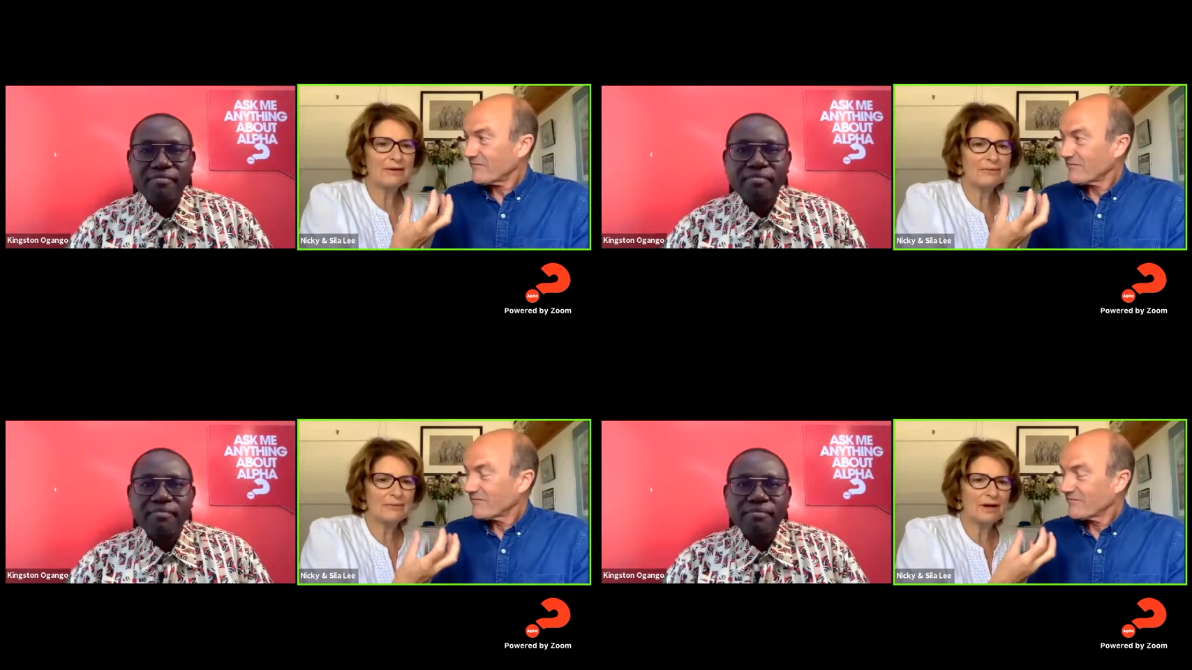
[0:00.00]

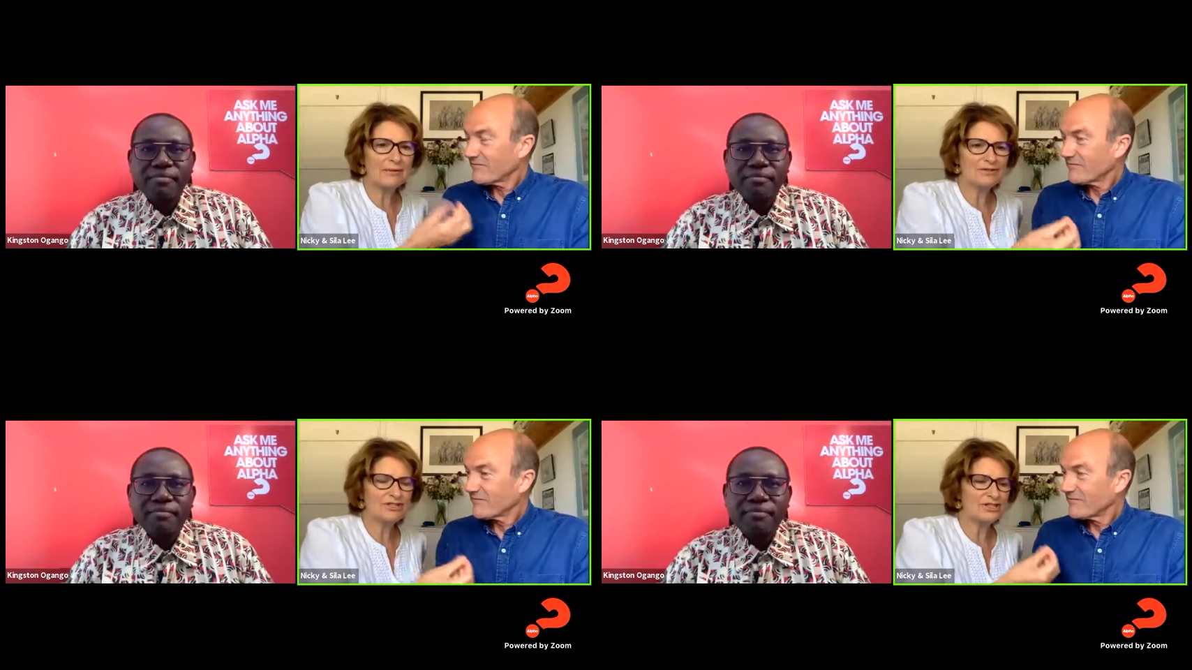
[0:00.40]
Speaker 1: I, I
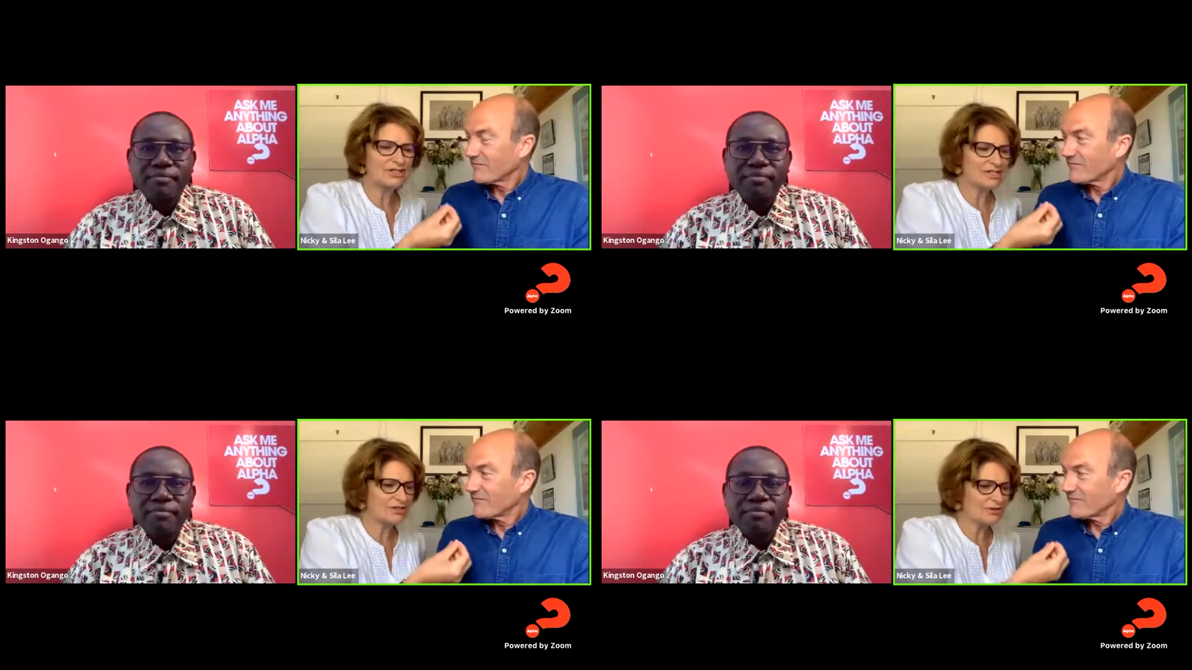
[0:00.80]
want to
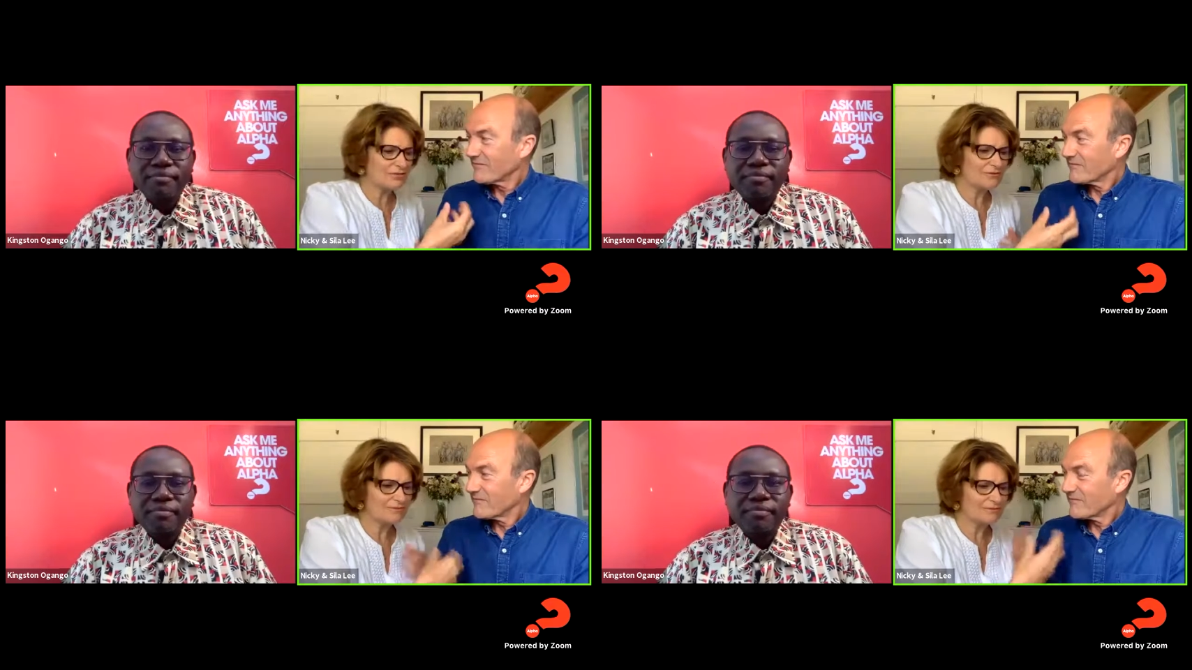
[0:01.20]
just sort
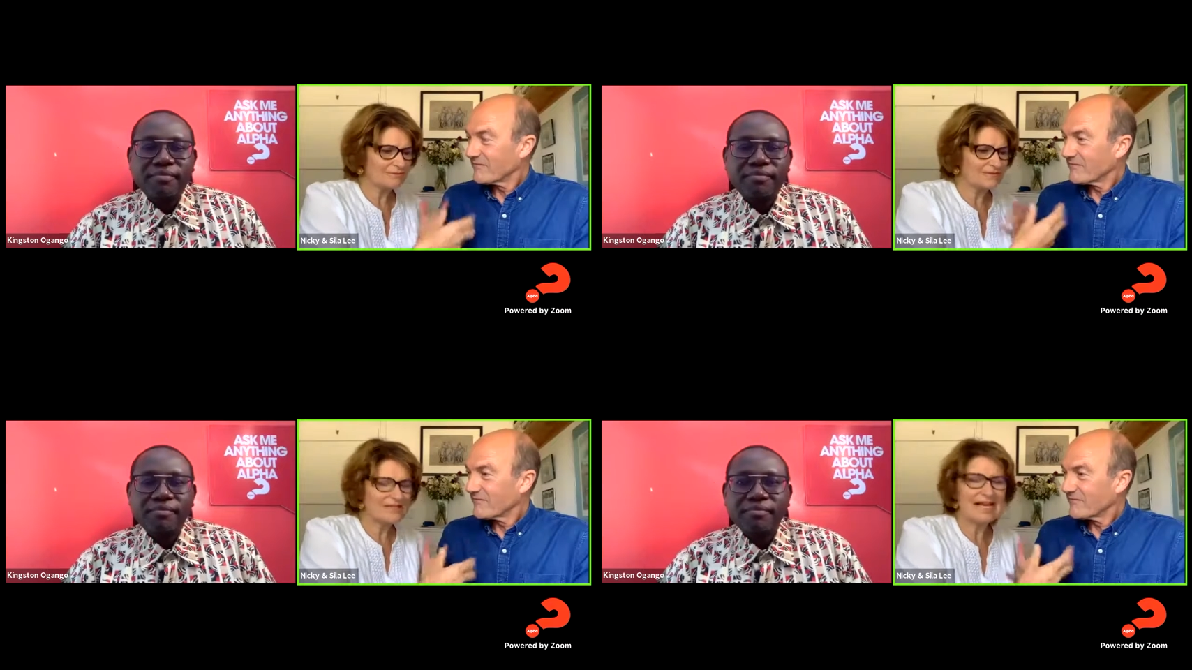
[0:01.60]
of
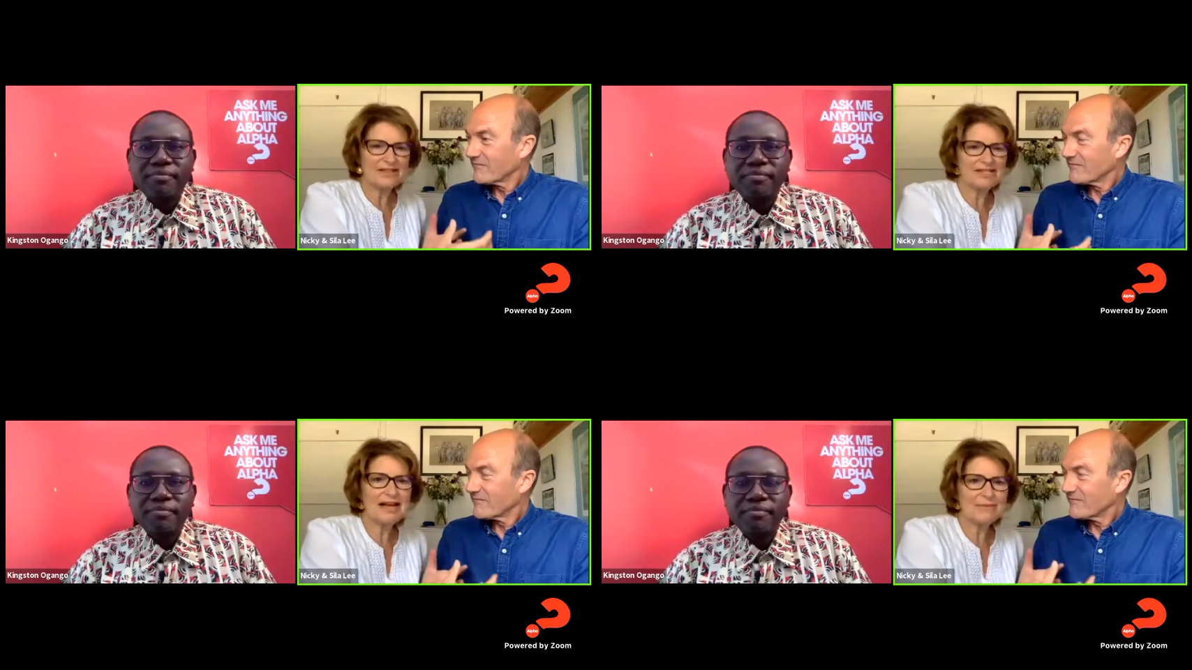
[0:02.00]
say
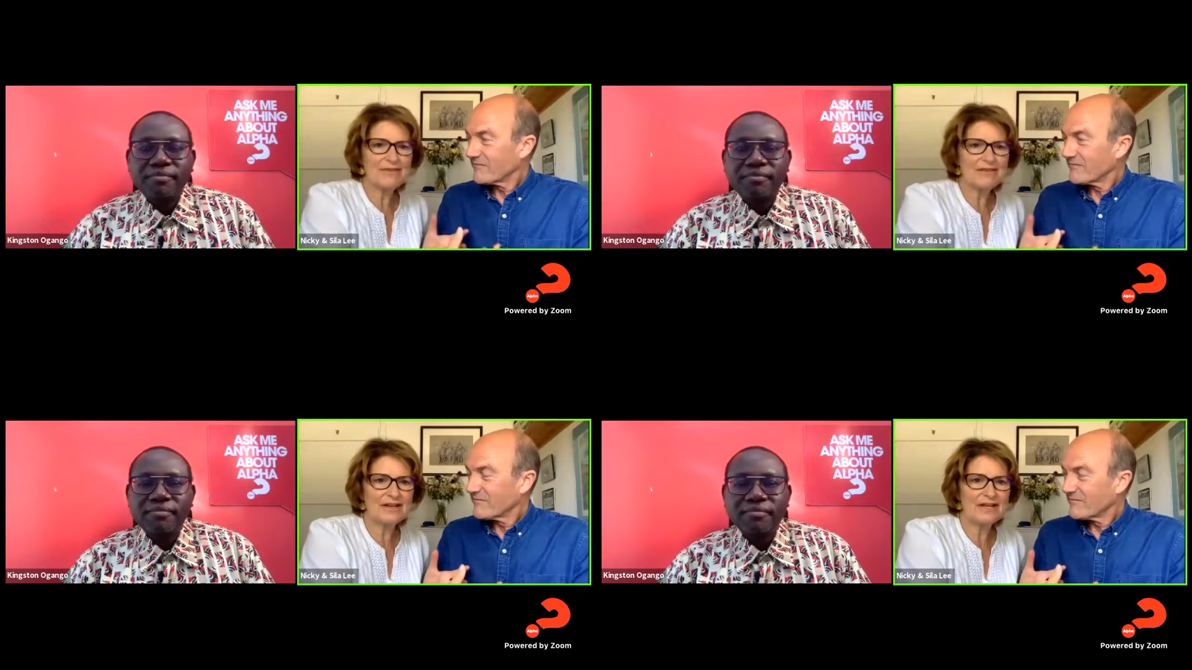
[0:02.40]
the same
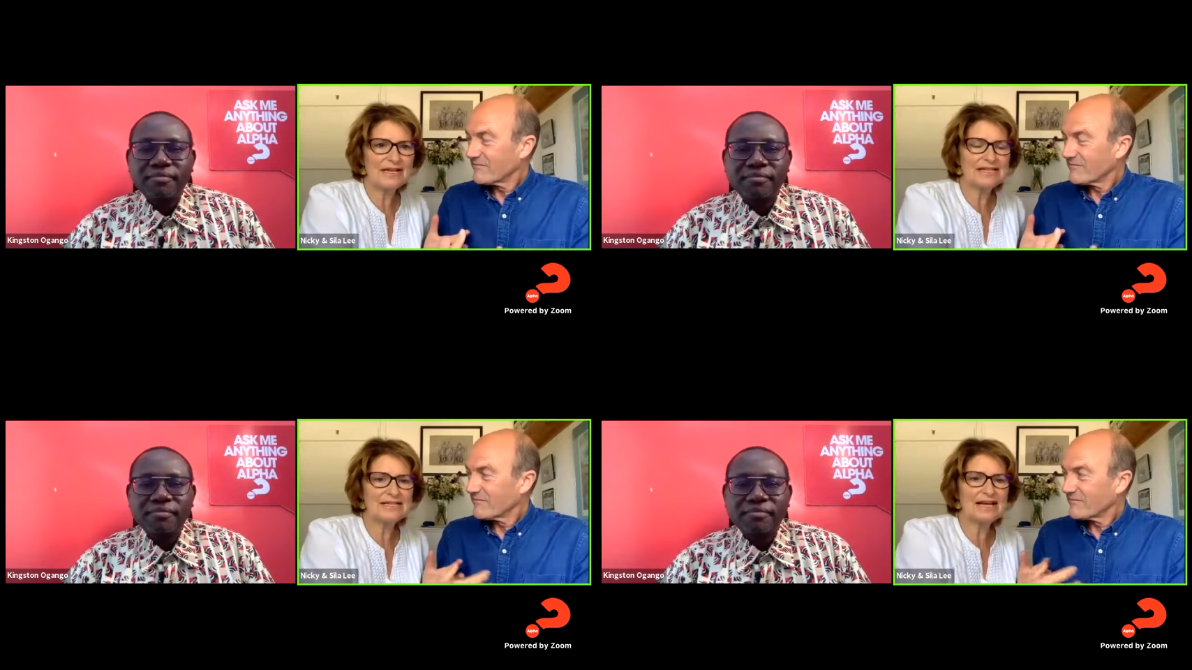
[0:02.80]
thing that
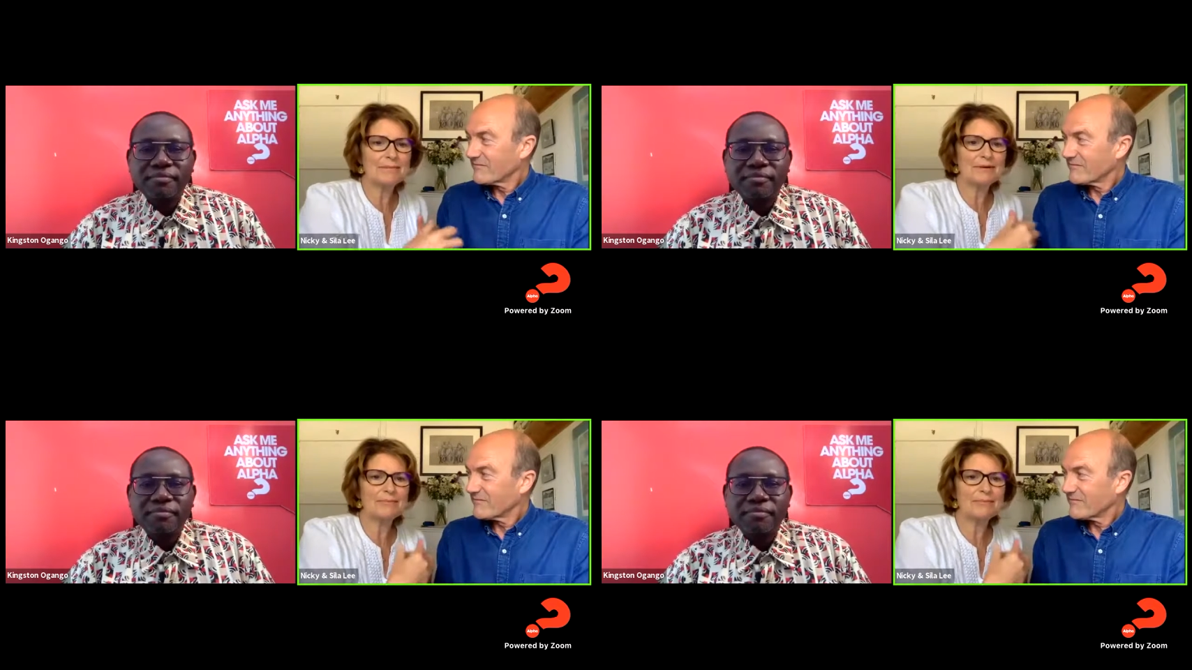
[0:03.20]
Nicky's
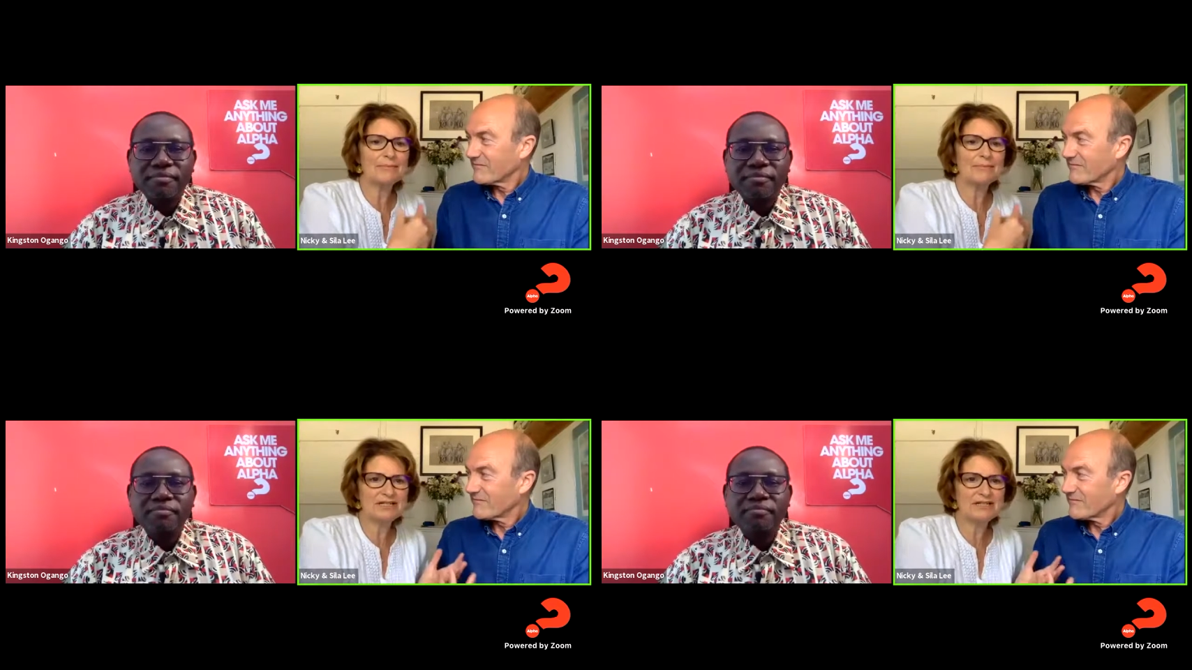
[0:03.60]
saying, but
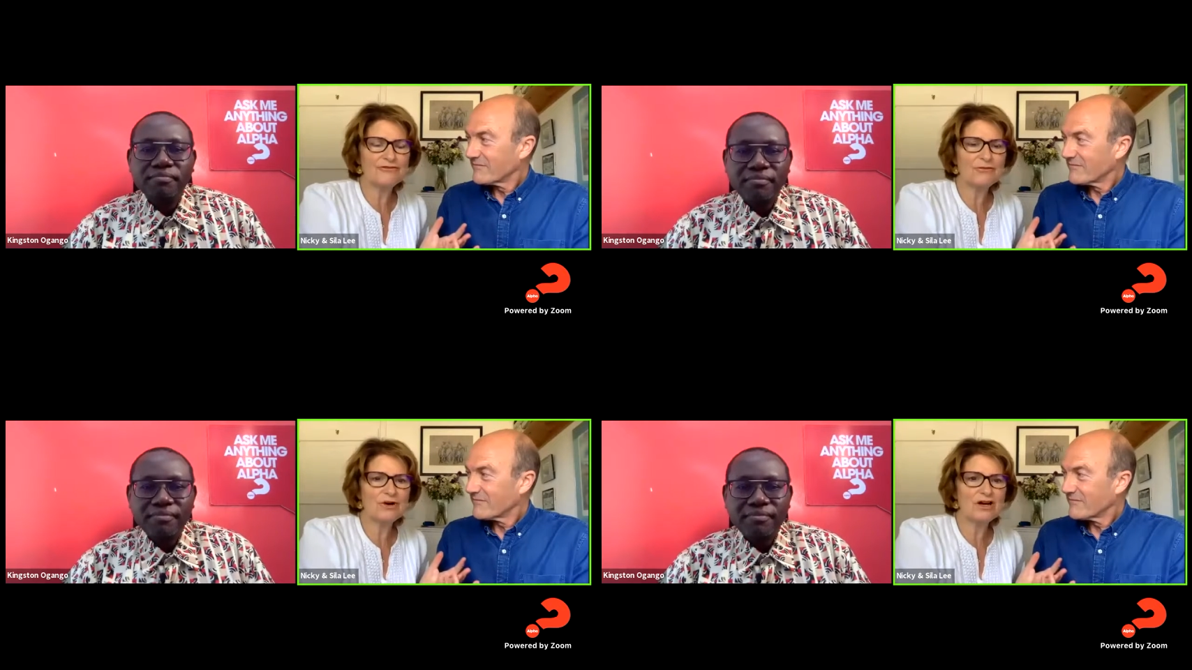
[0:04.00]
put it in mm.
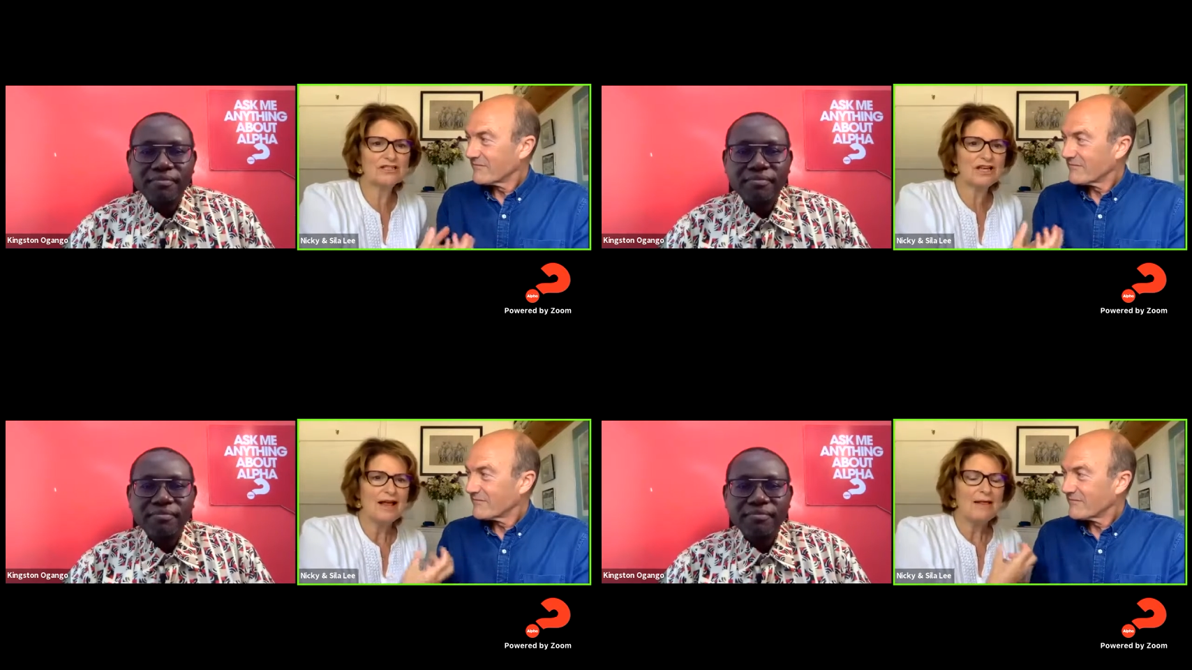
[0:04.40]
different mm. words.